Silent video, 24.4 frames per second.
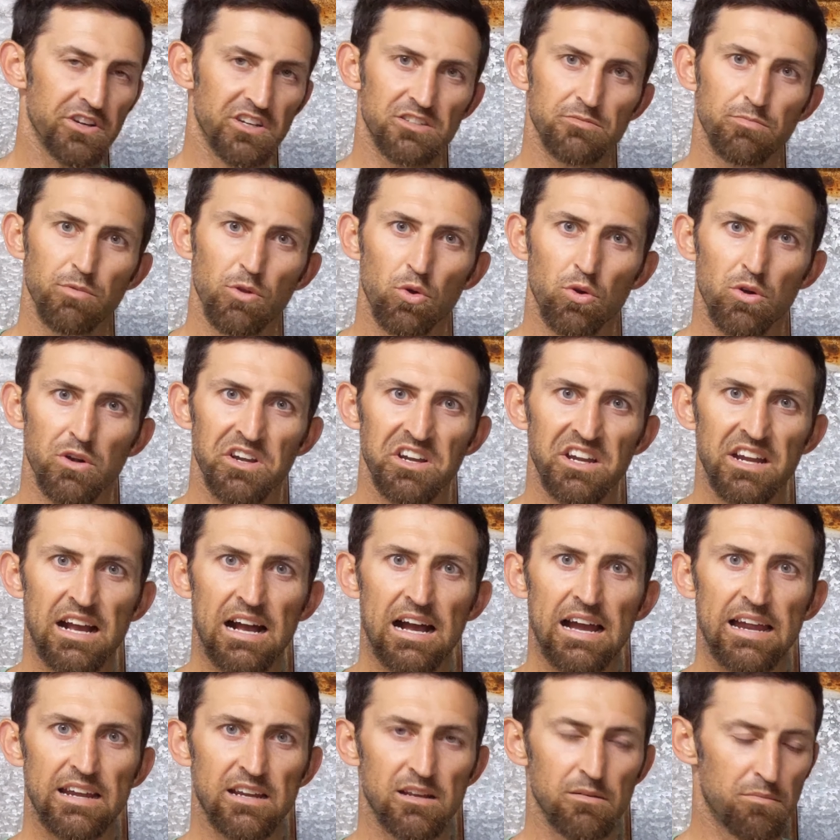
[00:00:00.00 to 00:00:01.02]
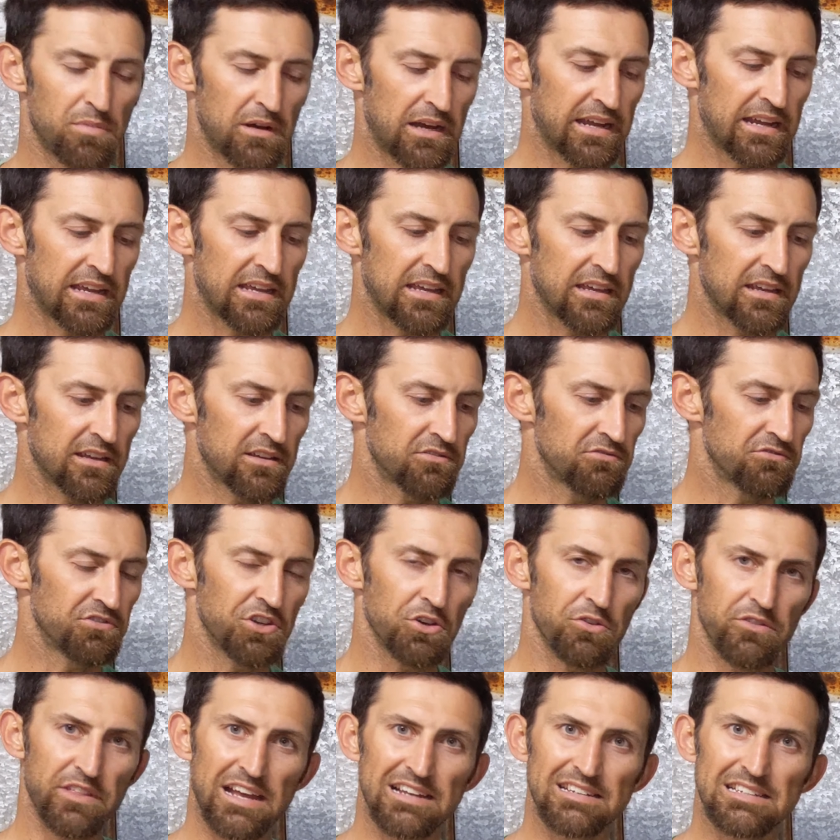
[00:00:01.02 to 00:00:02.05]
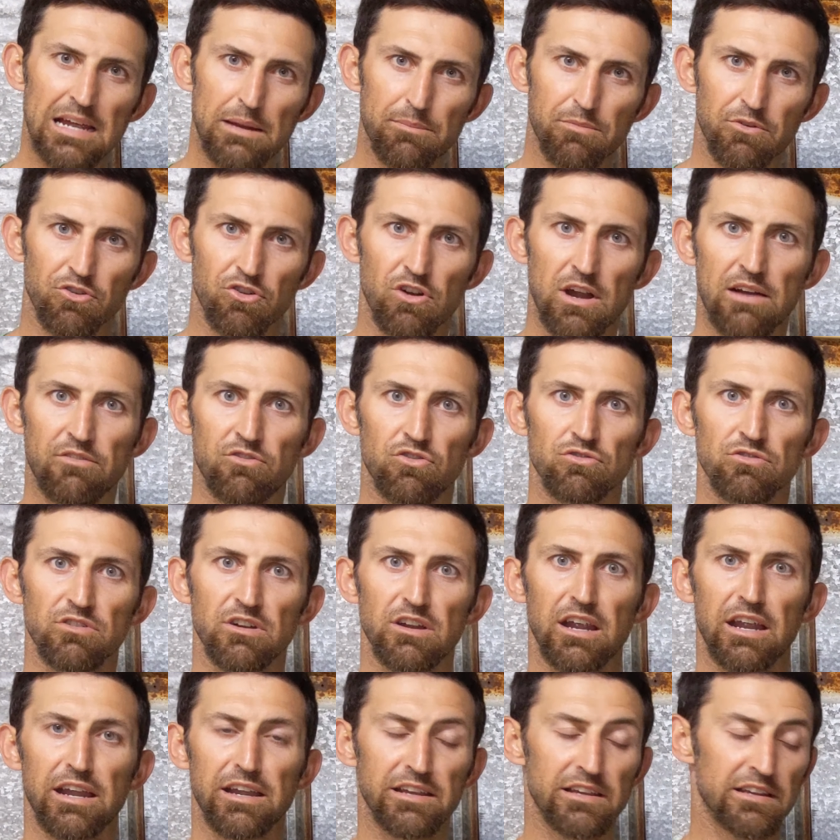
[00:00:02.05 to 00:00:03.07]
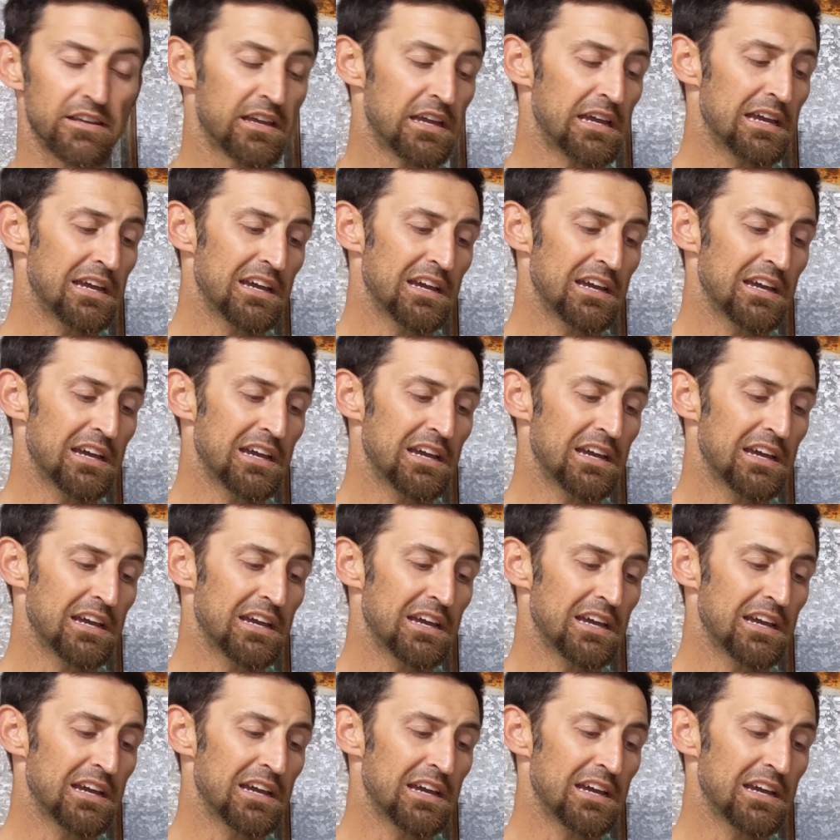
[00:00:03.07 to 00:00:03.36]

exploring, hiking, that type of gravel riding.